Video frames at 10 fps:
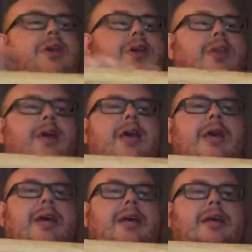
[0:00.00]
The
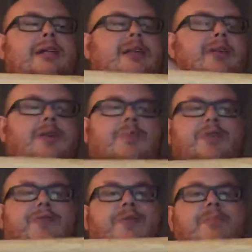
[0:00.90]
head is held on
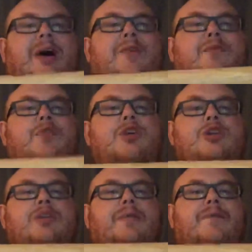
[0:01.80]
by
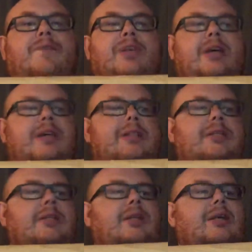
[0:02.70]
friction fits,
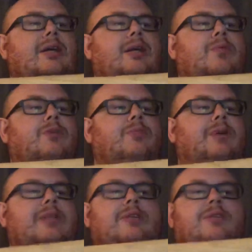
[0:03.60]
which
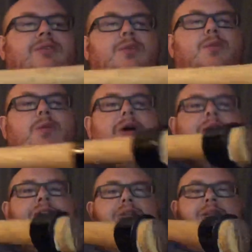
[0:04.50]
means there's no
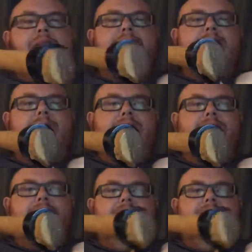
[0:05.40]
wedges, there's